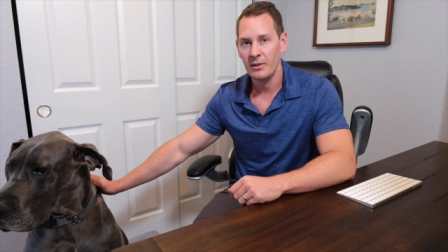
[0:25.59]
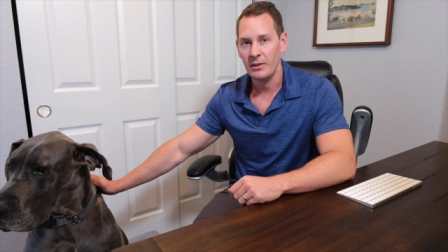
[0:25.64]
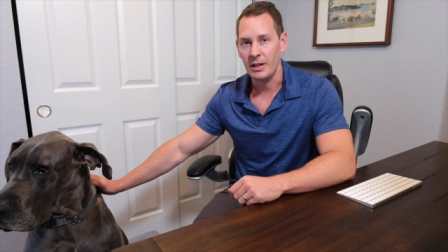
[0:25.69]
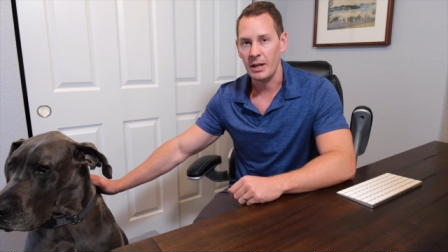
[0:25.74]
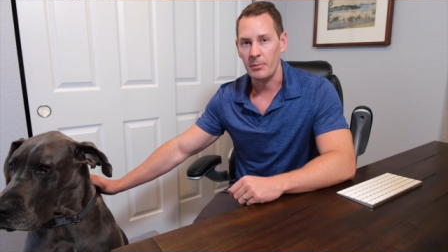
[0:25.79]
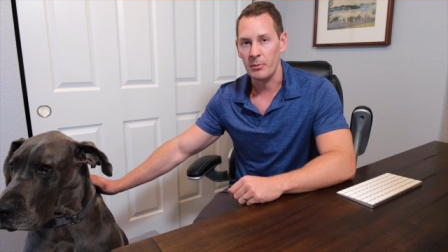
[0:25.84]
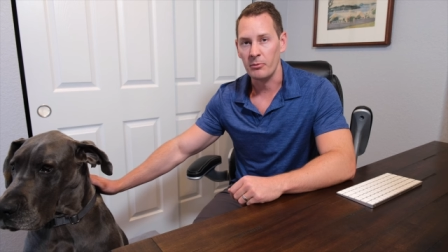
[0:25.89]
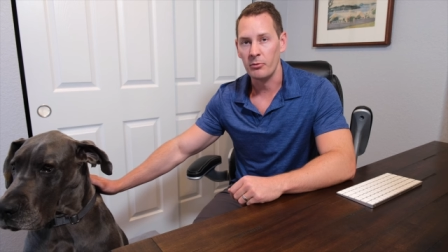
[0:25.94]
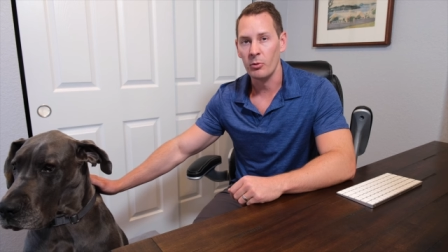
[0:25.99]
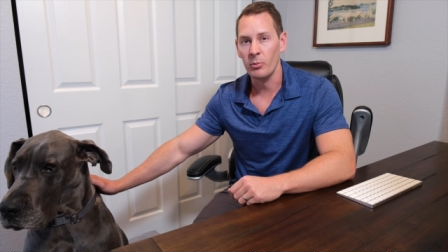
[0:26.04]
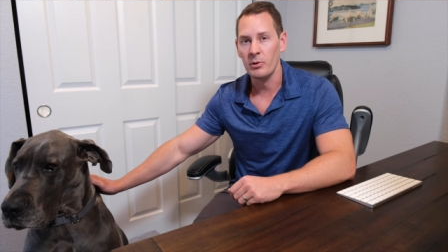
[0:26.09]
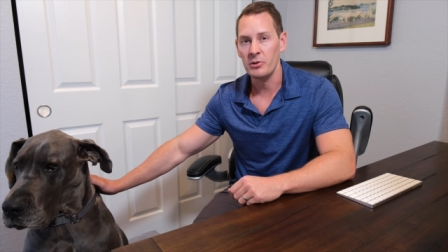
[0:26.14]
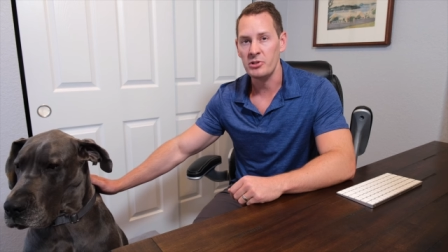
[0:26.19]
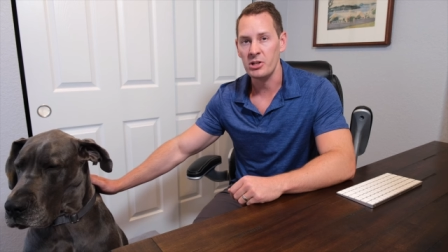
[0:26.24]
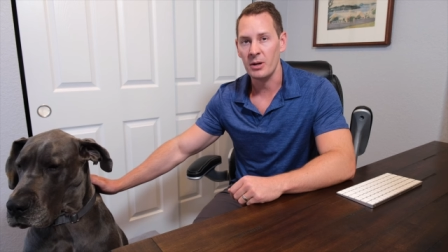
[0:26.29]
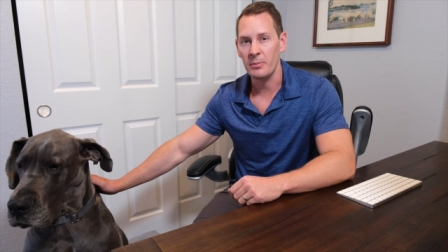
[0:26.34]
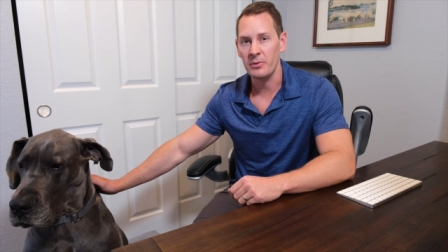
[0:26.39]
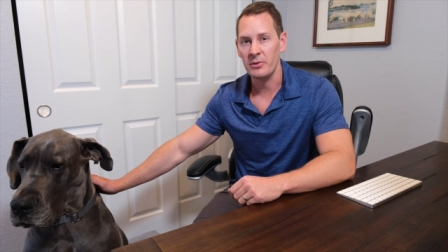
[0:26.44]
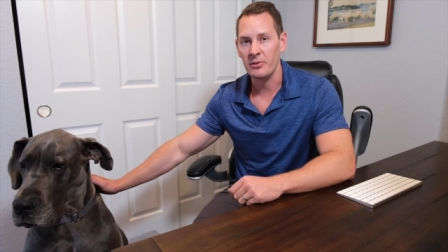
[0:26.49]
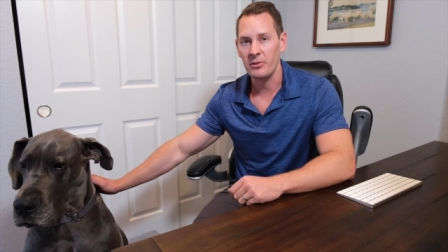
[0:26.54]
Now before we
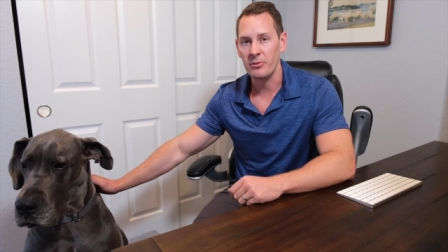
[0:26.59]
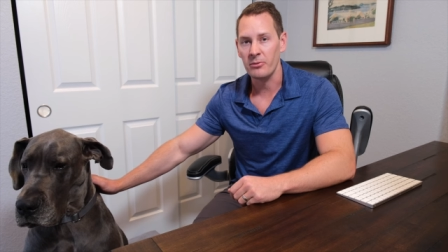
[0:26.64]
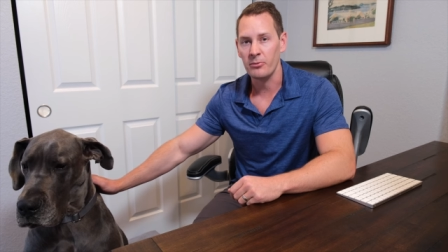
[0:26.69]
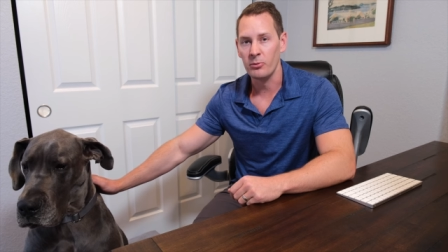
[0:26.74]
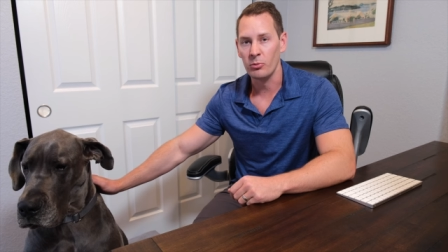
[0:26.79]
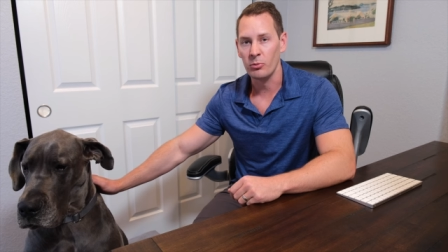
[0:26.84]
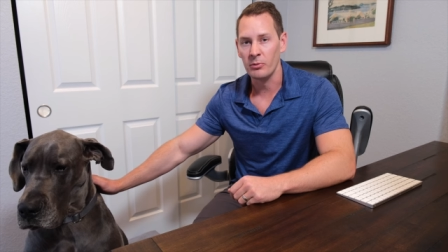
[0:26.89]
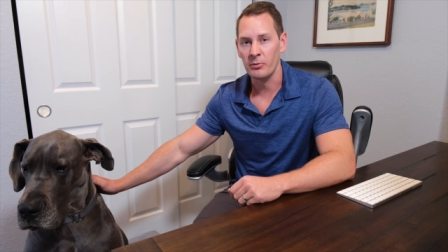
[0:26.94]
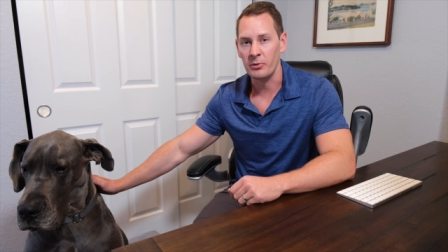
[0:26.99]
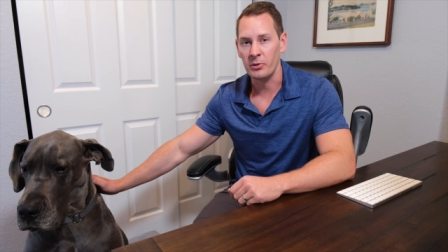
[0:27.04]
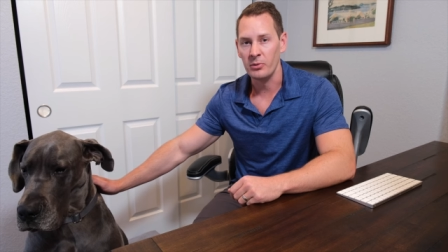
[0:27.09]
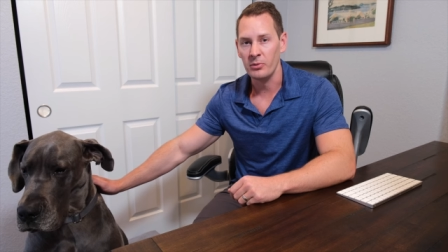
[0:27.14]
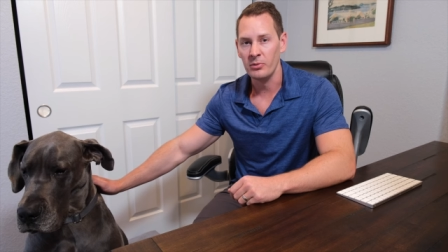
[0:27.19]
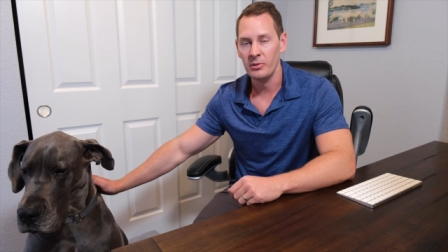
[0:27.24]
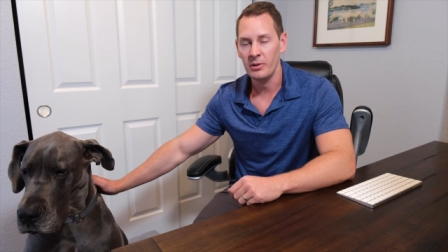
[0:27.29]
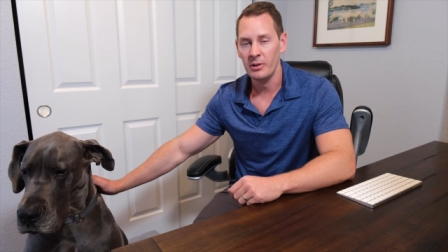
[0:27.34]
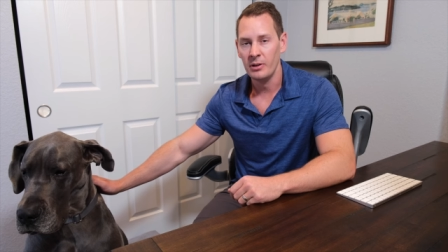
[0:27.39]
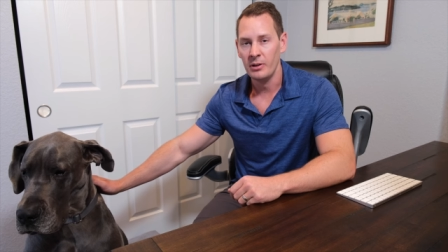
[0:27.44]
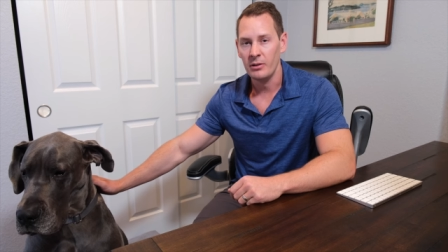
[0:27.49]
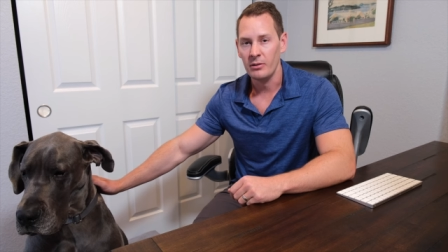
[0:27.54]
jump into the full
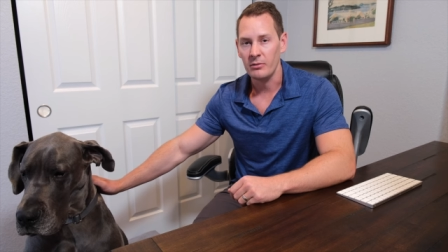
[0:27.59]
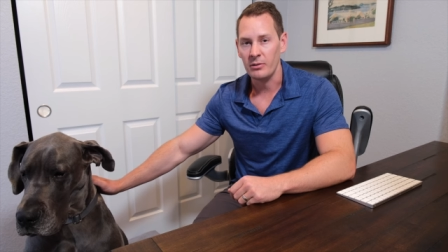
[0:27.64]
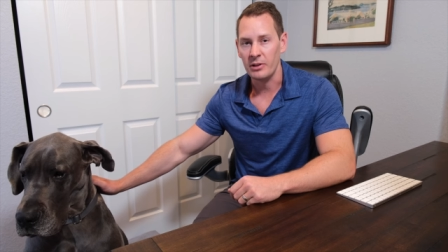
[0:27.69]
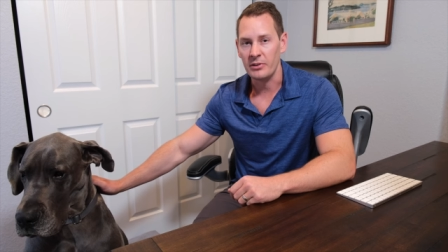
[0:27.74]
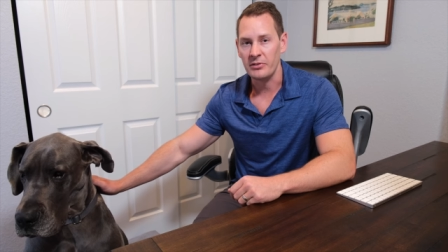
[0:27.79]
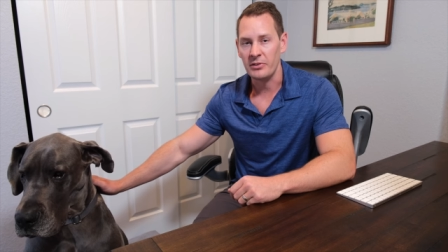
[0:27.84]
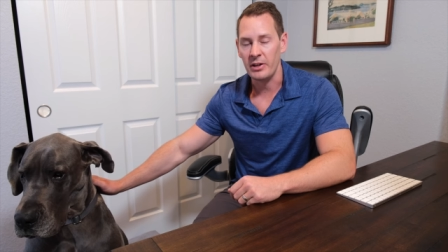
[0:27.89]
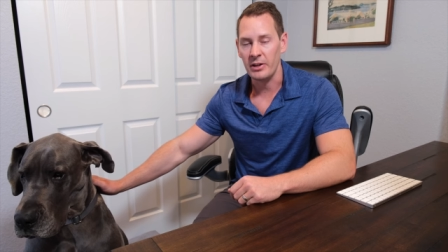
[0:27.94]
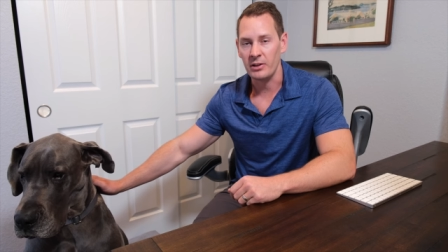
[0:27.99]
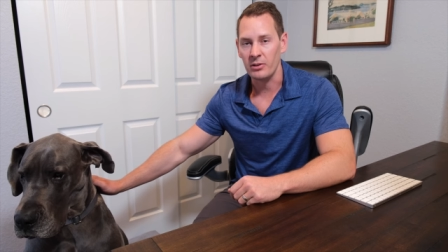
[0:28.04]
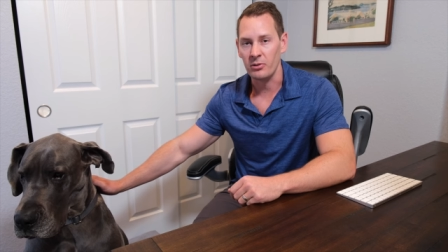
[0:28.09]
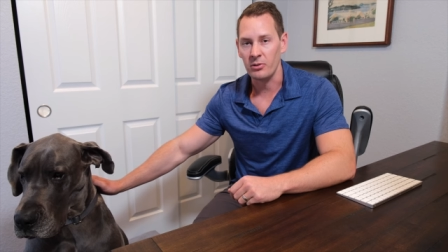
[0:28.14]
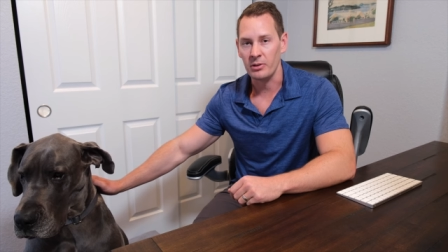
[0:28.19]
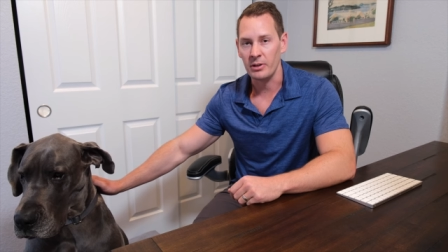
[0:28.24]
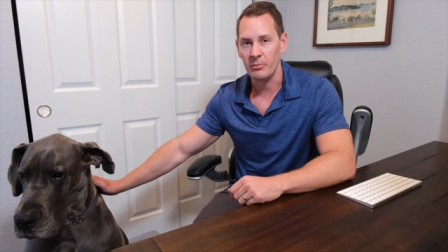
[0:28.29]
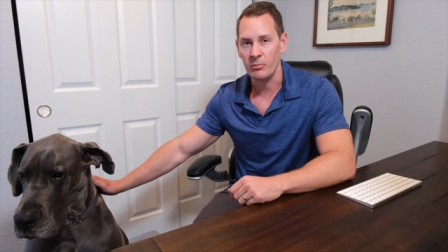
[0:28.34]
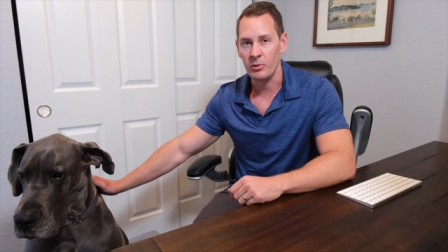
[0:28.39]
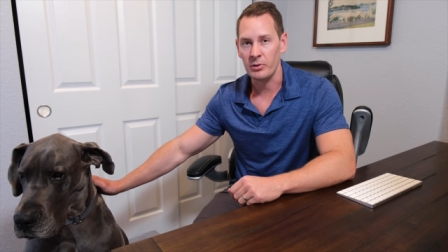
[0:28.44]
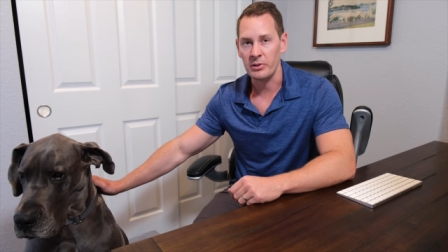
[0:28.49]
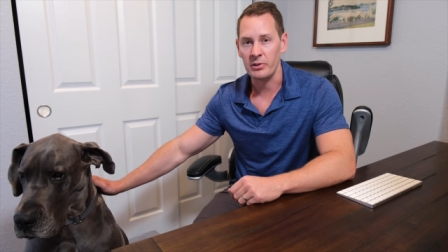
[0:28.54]
review, let's take a look
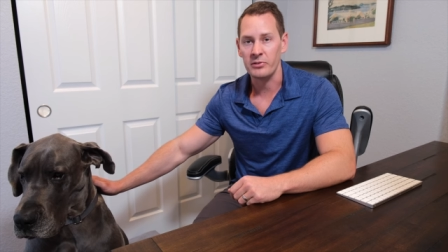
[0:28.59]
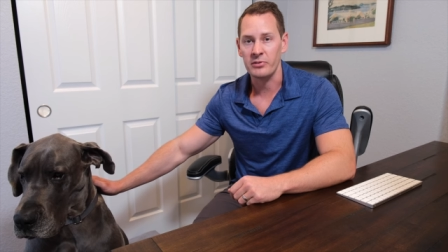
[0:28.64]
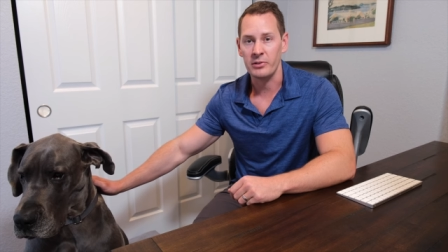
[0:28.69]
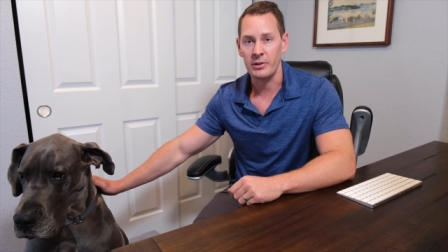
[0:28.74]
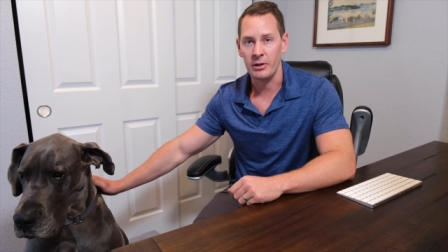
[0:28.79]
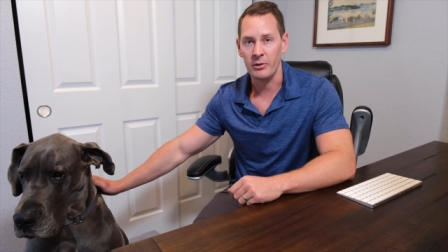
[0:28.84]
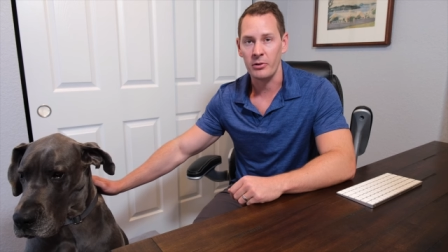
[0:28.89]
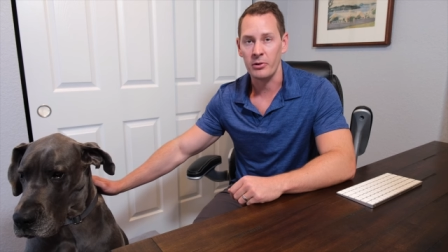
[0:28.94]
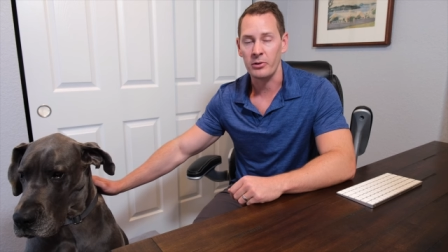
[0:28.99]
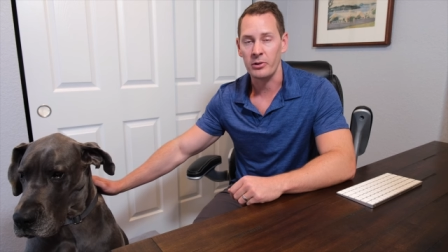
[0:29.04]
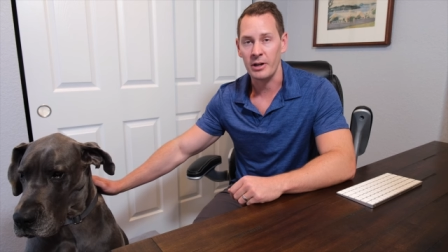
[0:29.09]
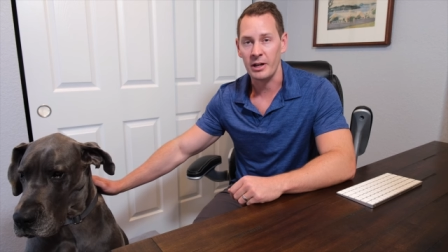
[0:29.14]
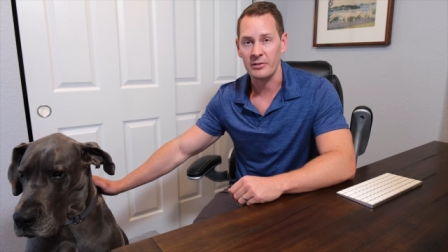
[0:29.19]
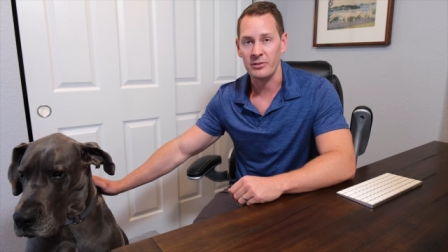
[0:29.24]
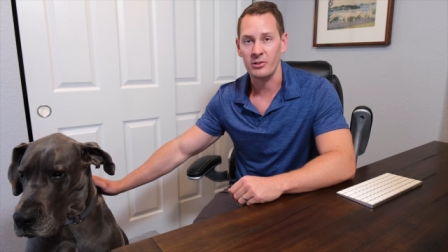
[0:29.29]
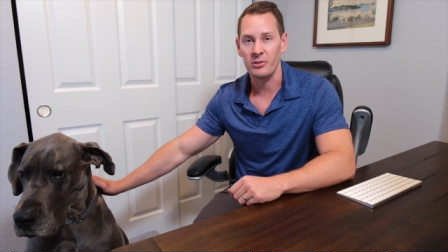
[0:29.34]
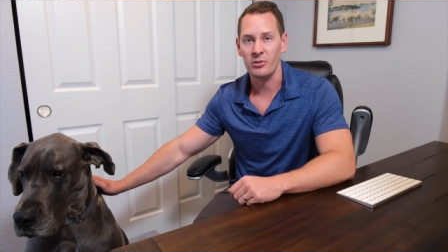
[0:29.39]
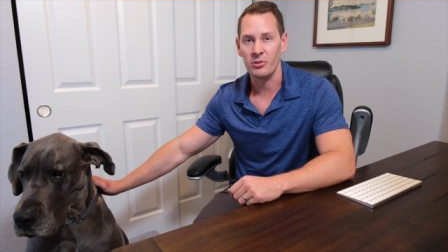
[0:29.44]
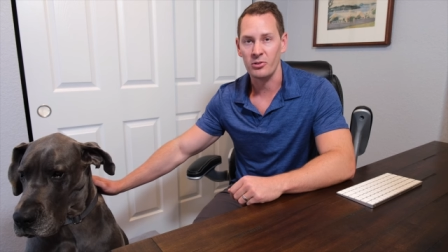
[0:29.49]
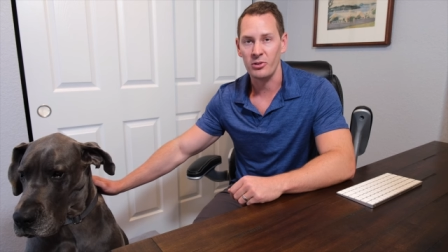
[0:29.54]
at what the scenario could
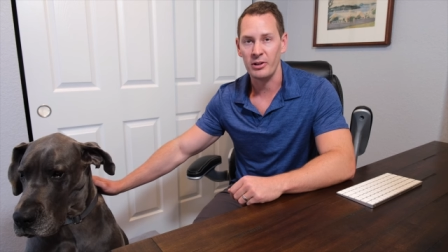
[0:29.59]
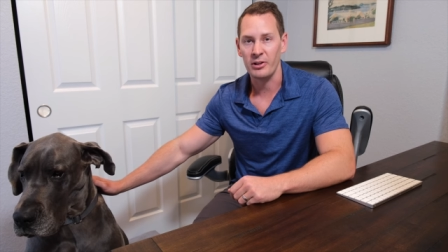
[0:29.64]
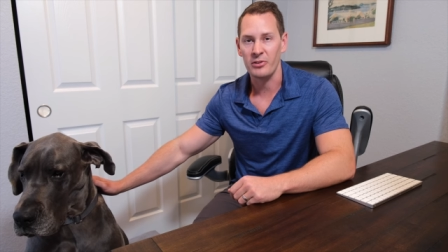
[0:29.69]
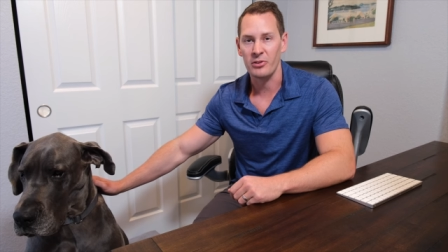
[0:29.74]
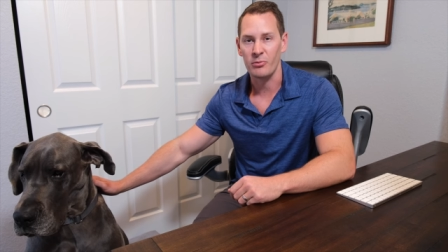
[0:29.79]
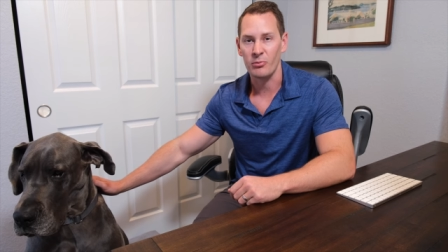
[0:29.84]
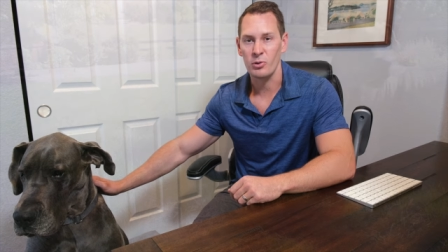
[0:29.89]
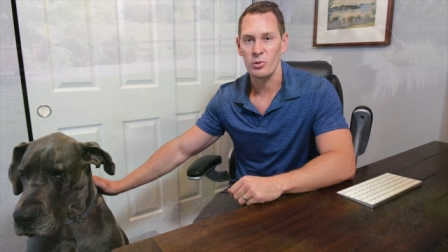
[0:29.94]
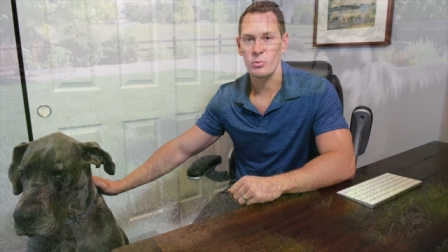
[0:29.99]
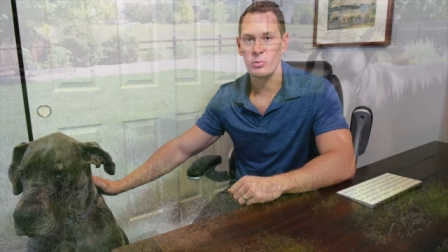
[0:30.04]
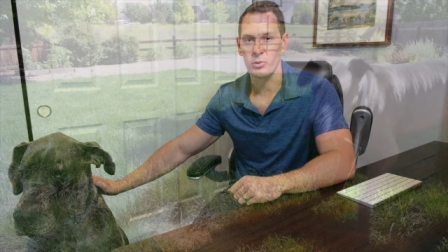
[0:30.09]
actually look like in the real